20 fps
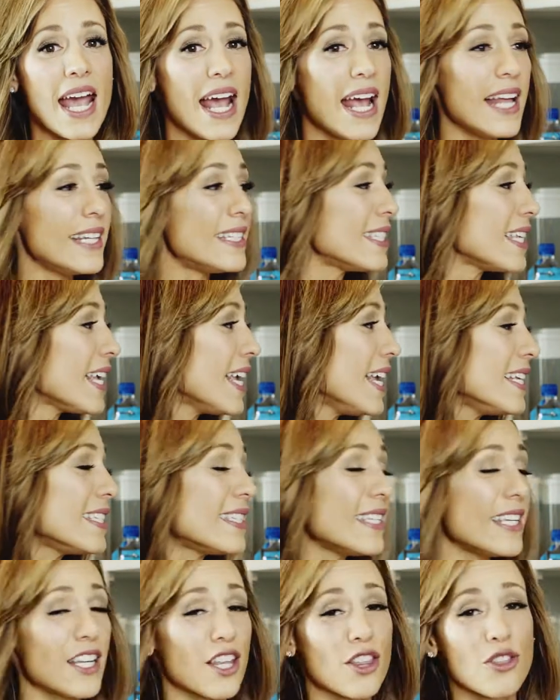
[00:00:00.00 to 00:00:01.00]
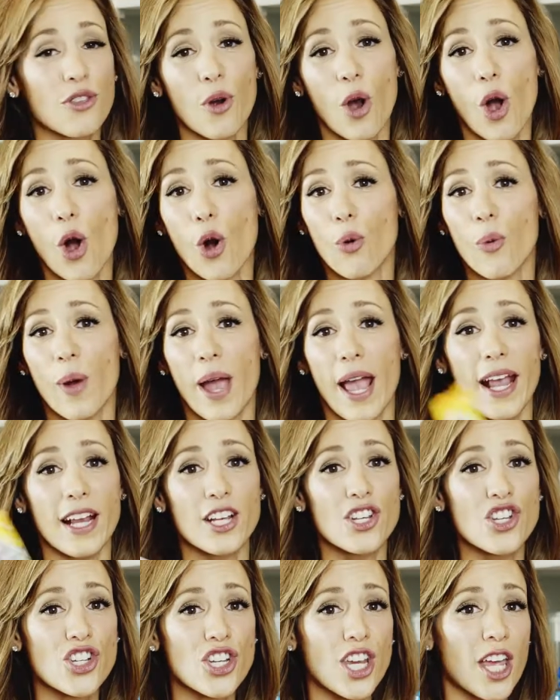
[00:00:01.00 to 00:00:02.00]
It's easy to throw
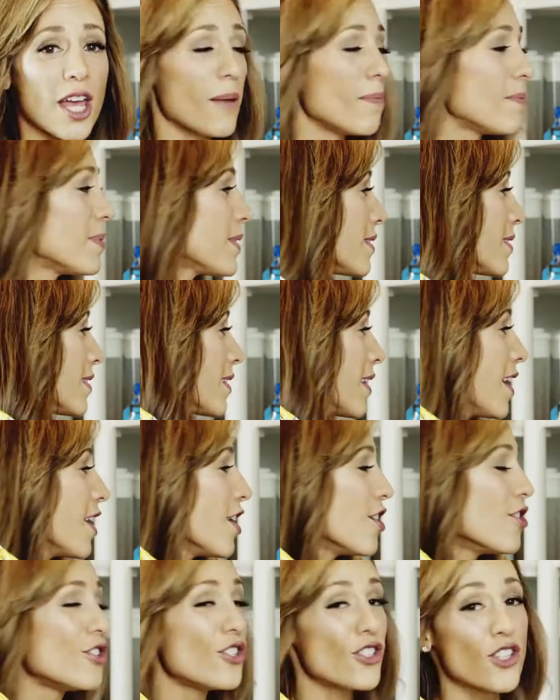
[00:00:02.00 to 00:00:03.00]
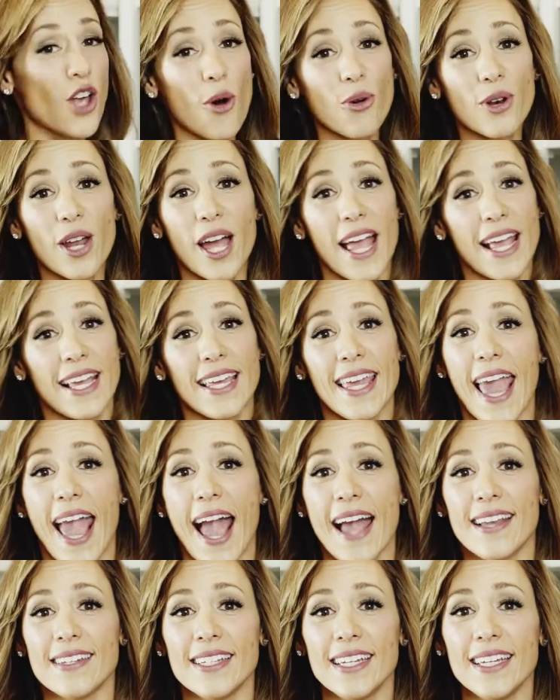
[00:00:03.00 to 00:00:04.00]
away chips, soda, and
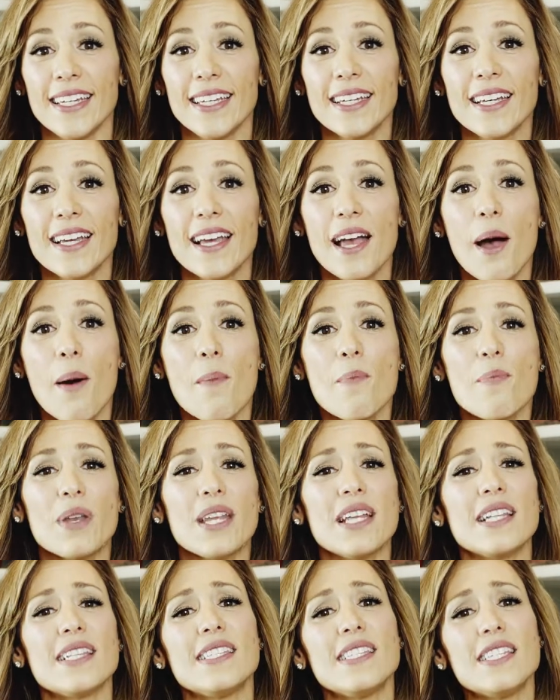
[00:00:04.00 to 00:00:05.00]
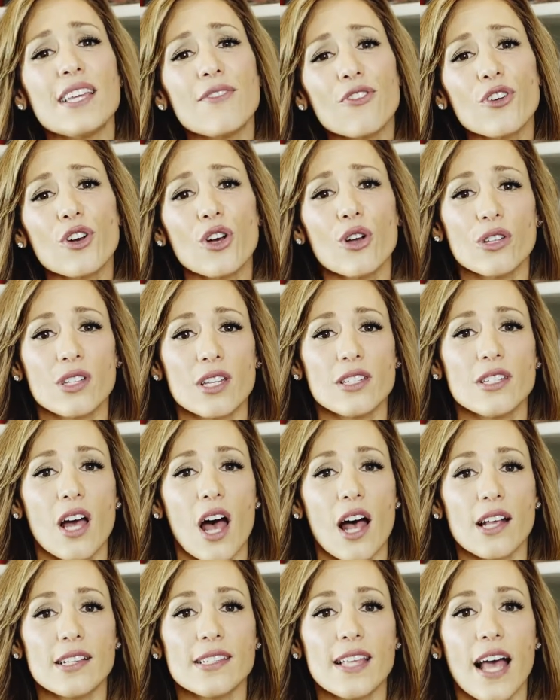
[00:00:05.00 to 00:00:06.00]
candy, but it's difficult to
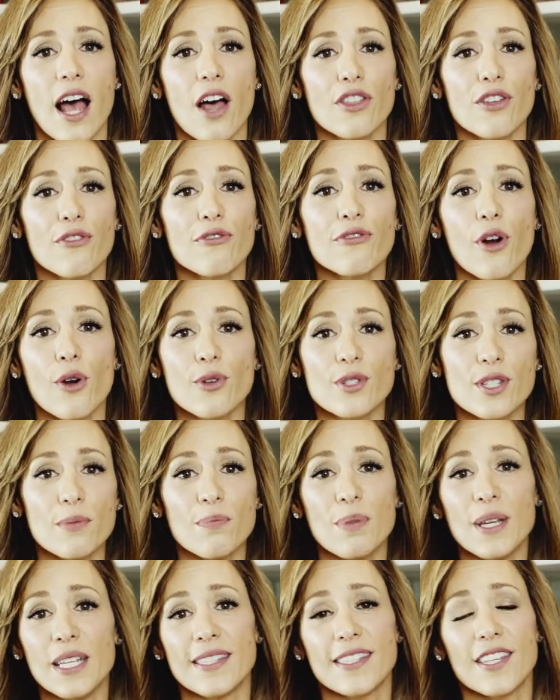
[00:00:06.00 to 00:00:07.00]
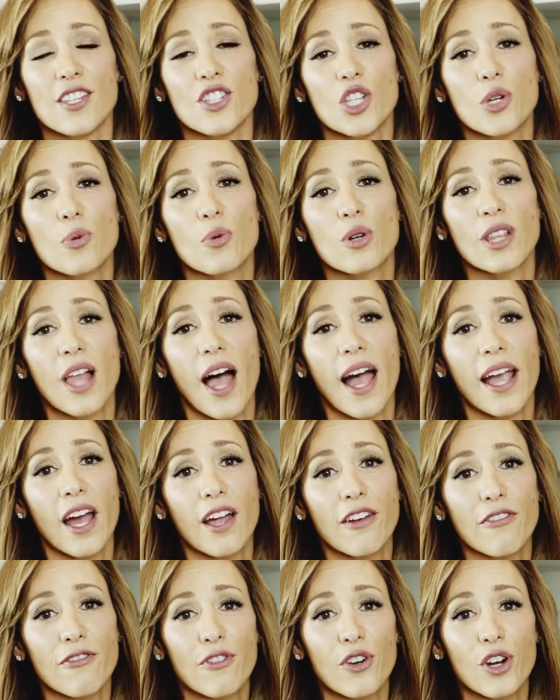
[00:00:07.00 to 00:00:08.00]
toss out the frozen pizzas you rely
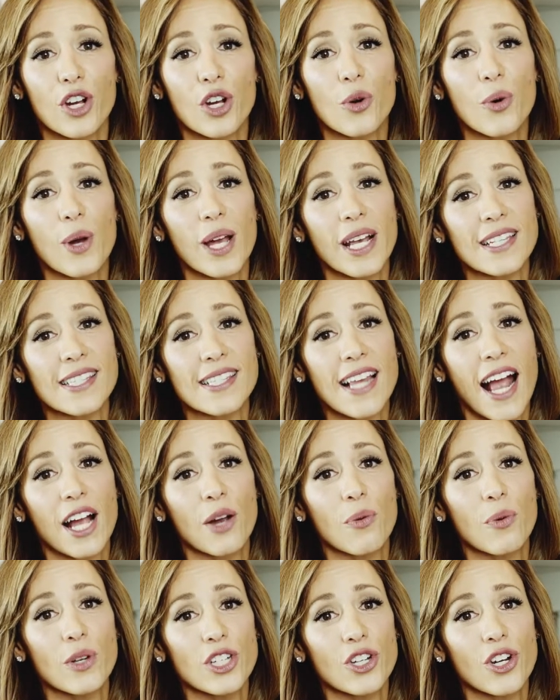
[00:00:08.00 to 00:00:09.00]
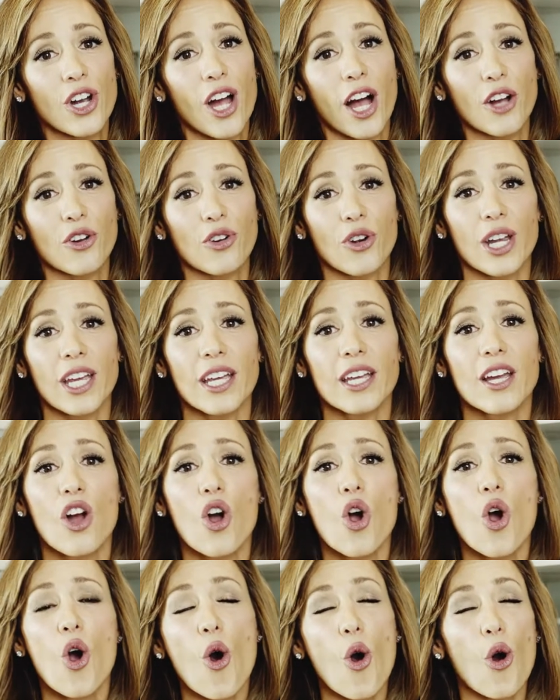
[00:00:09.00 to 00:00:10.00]
on for a quick snack when you're hungry,
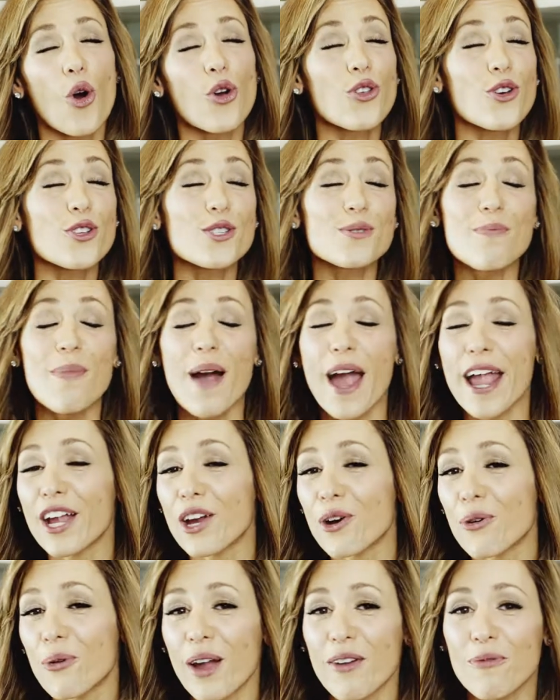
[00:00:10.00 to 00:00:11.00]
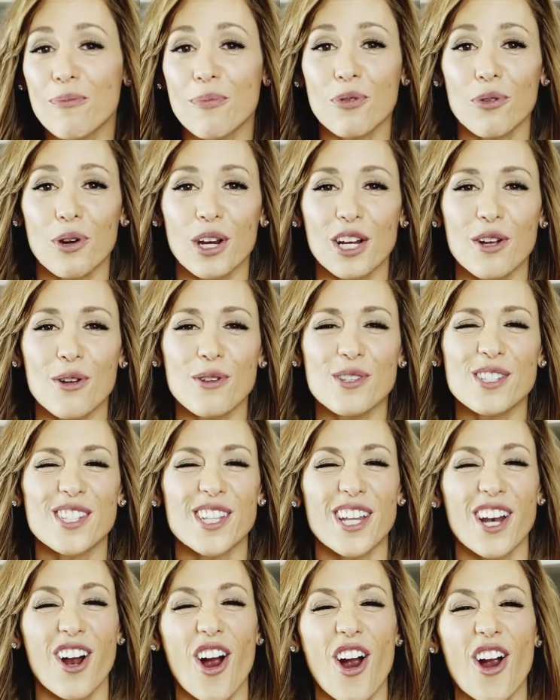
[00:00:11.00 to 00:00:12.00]
or those microwave burritos
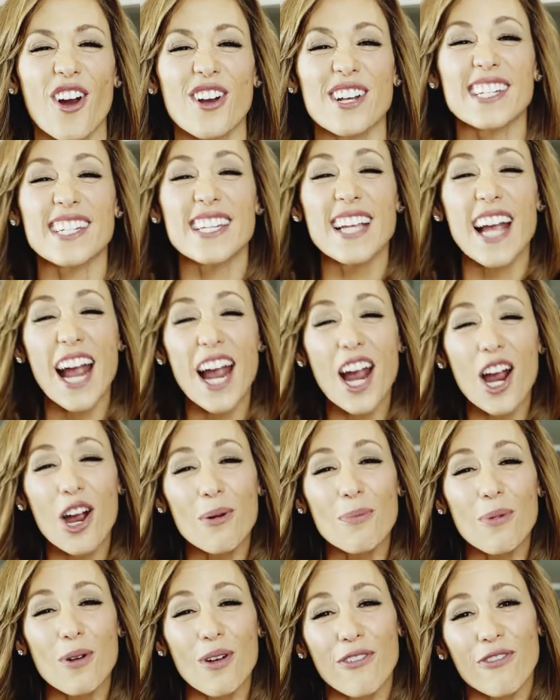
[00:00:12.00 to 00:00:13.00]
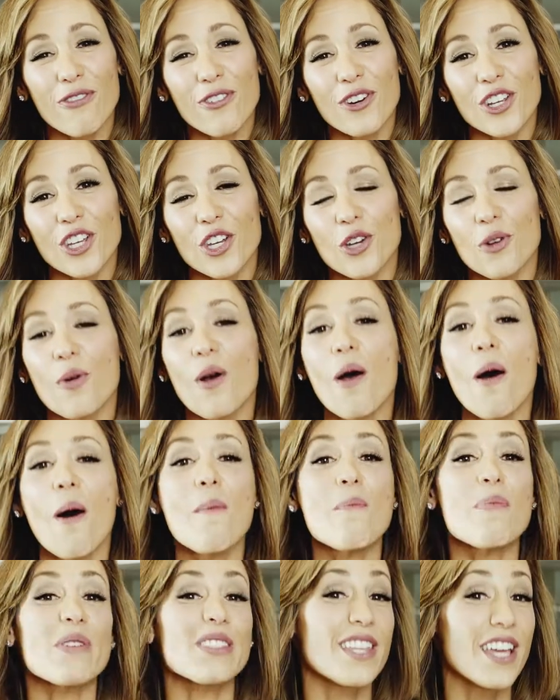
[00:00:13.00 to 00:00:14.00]
that aren't terrible for you,
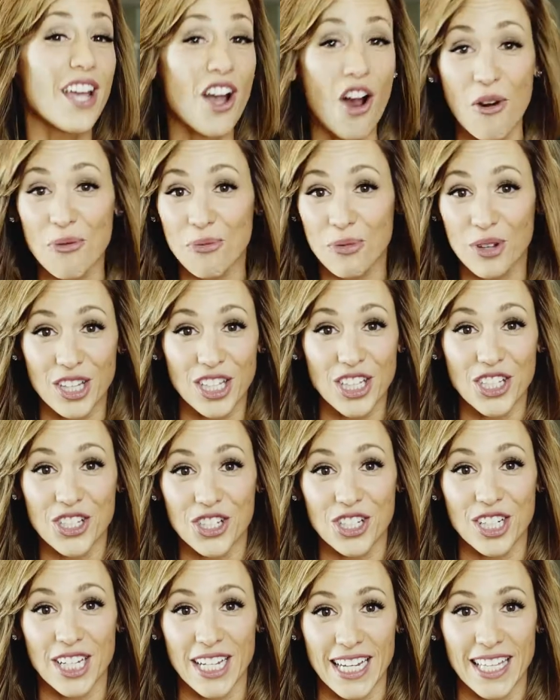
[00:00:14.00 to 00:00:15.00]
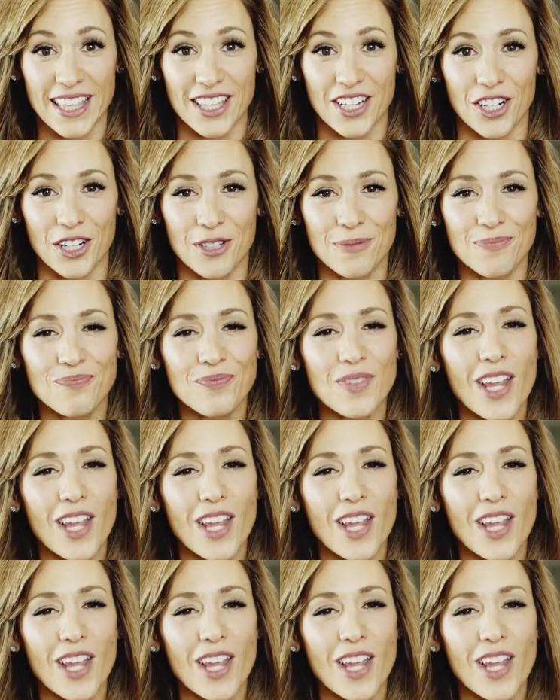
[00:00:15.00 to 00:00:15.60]
but they aren't really good either.